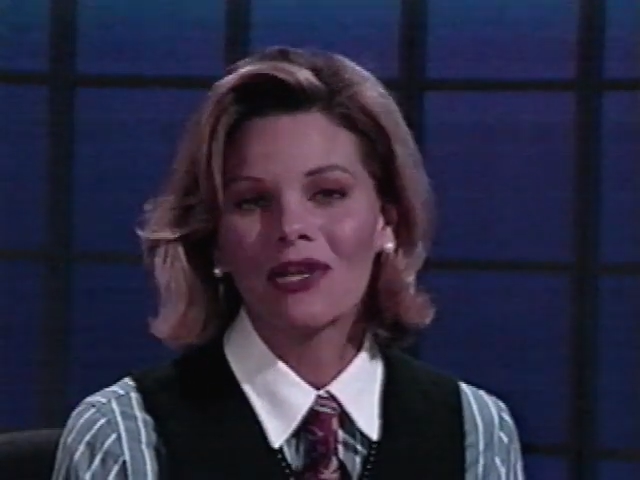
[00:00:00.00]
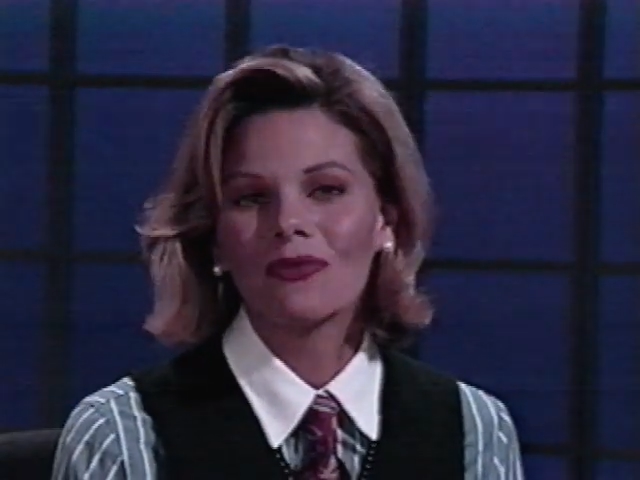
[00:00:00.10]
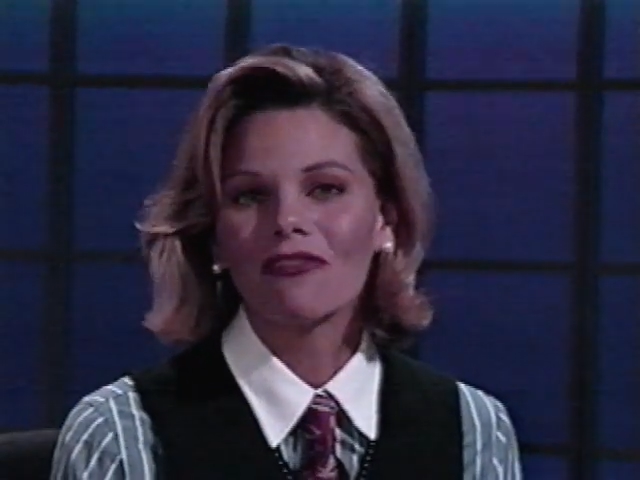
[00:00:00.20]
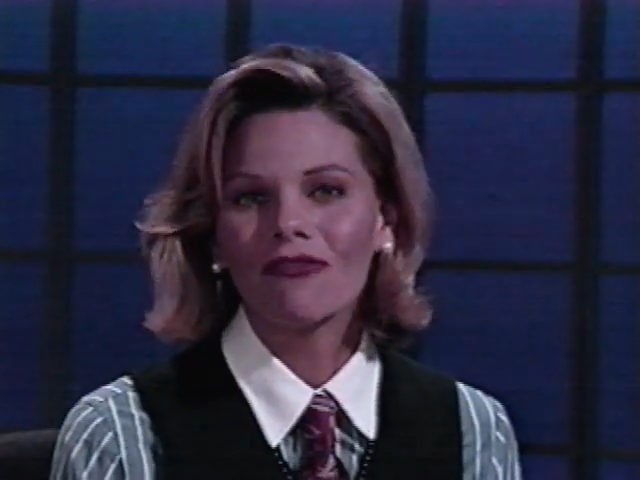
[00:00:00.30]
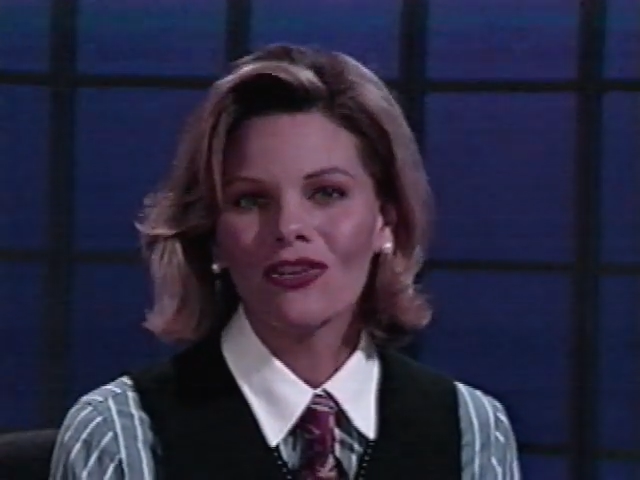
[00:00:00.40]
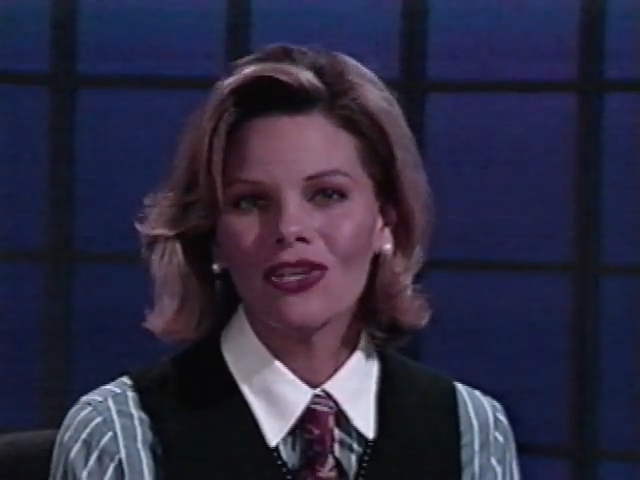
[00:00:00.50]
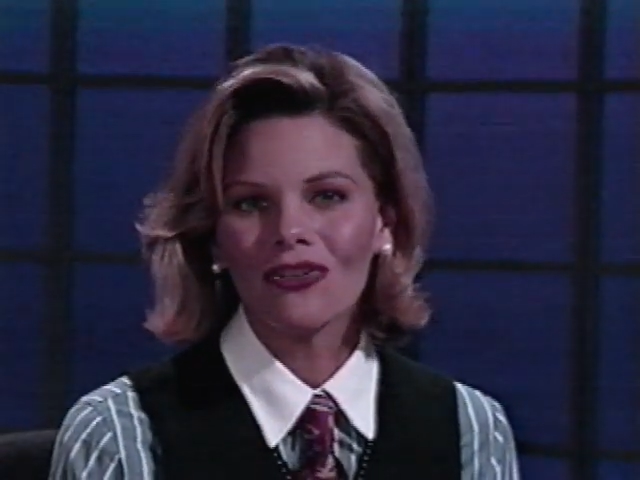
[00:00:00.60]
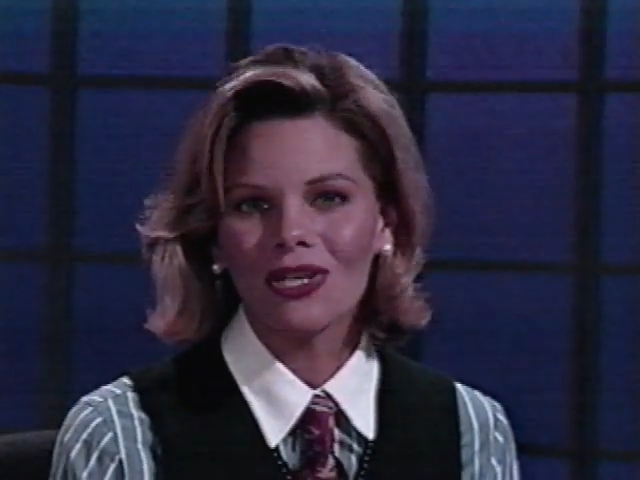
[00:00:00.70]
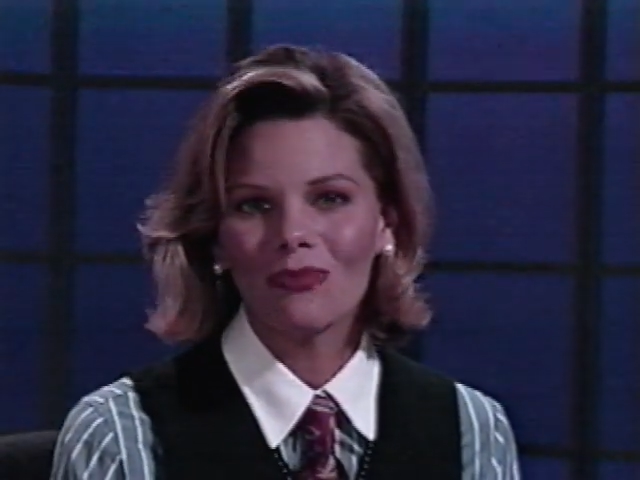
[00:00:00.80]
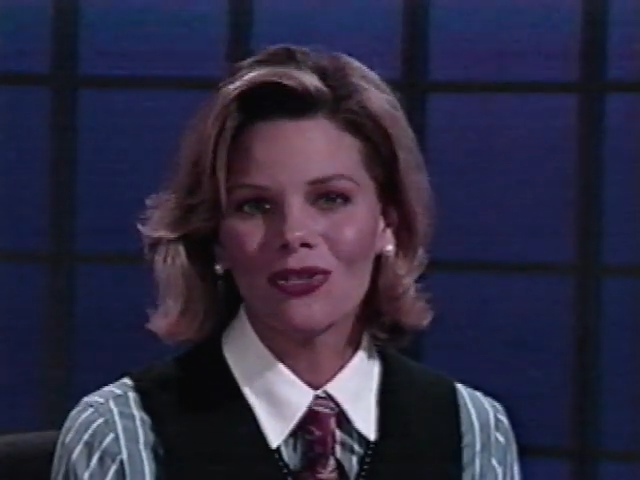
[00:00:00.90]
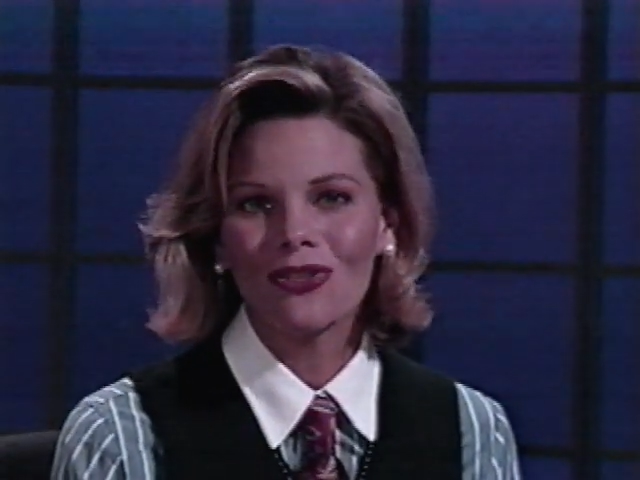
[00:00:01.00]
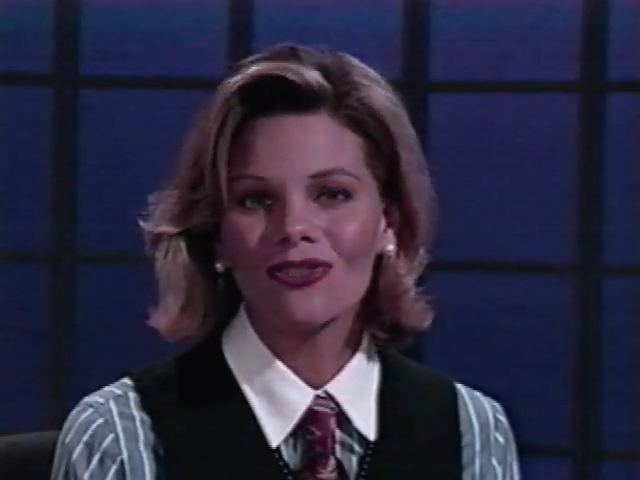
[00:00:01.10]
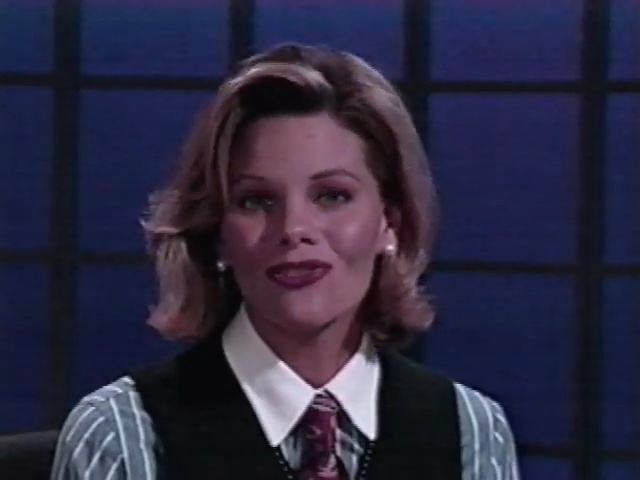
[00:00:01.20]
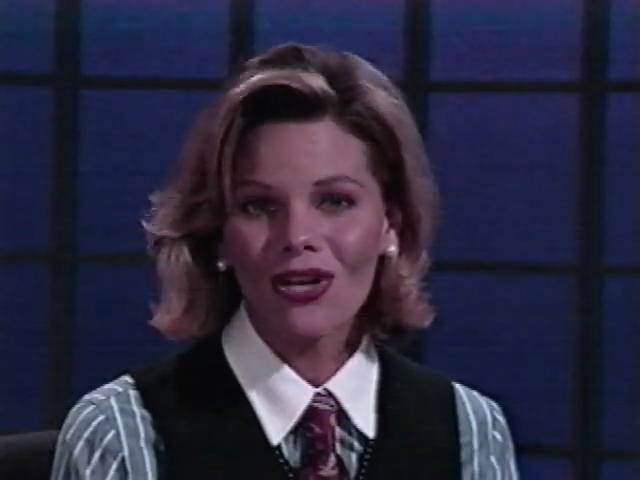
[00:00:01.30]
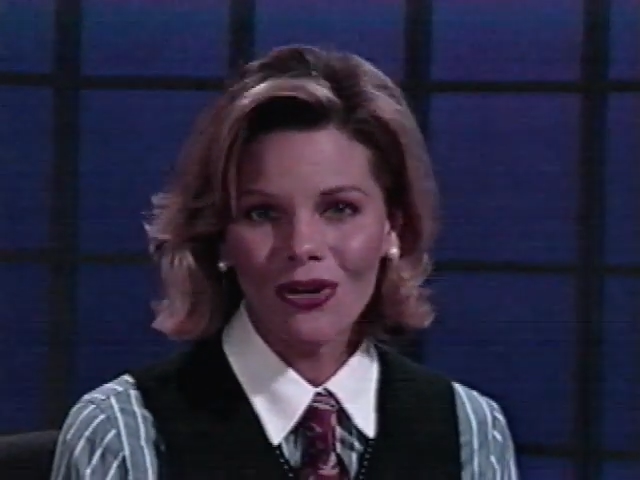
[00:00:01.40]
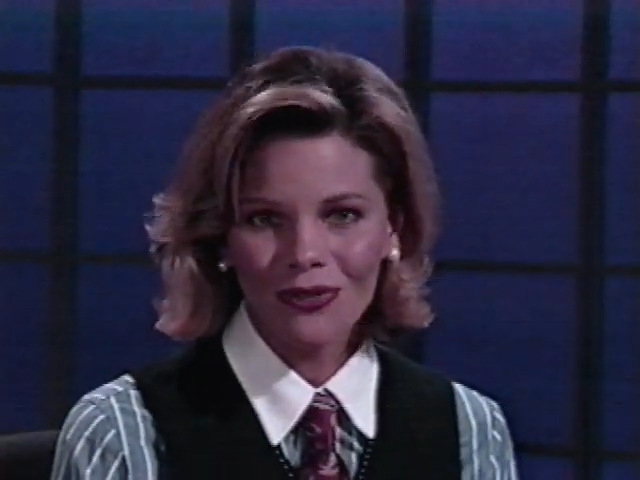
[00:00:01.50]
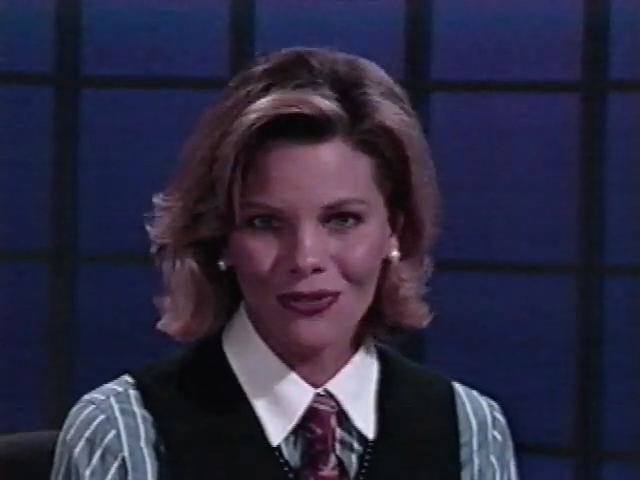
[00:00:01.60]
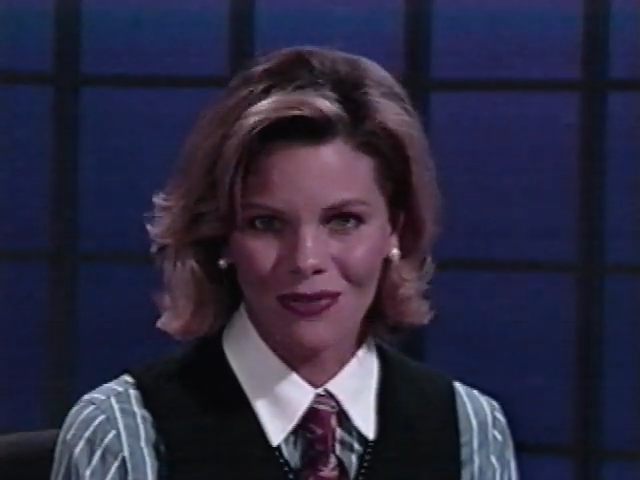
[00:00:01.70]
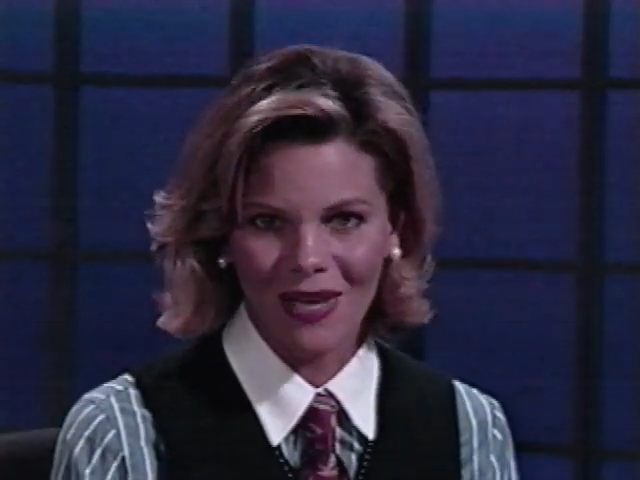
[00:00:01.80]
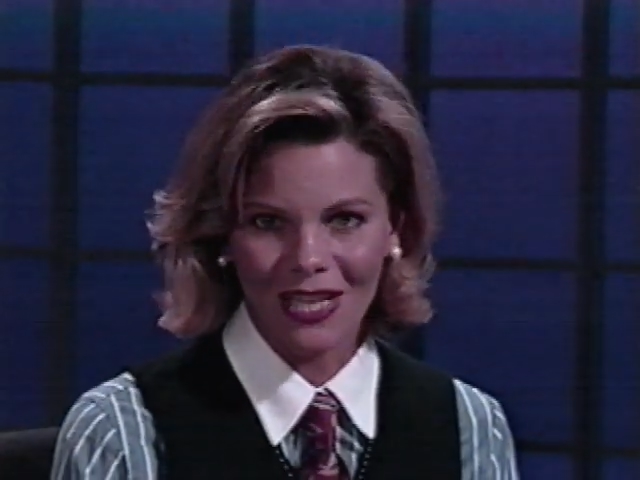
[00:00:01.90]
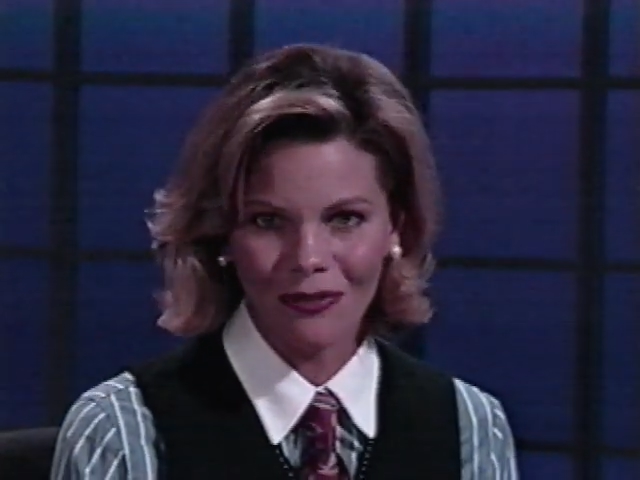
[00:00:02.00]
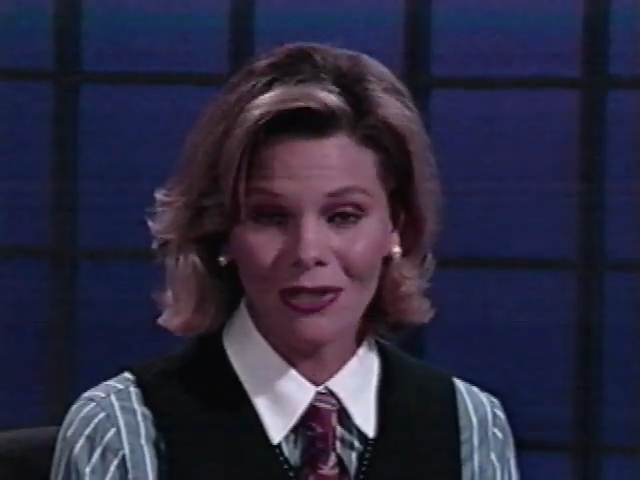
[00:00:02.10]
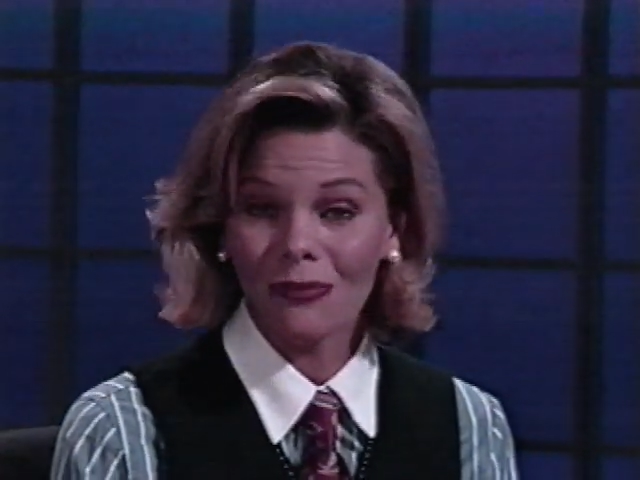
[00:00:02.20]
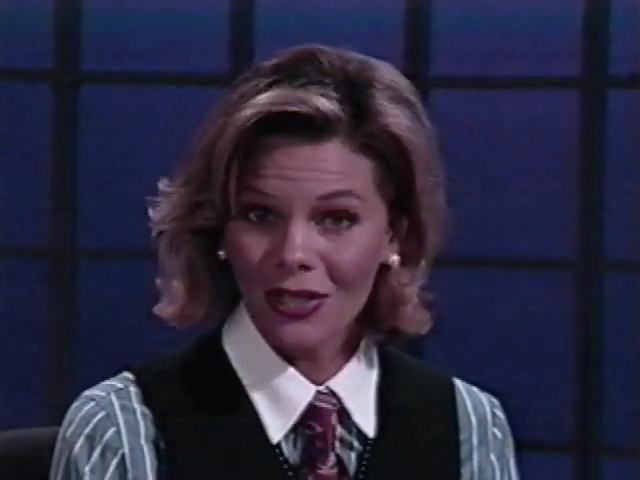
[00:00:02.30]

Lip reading: refer to your computer's owner's manual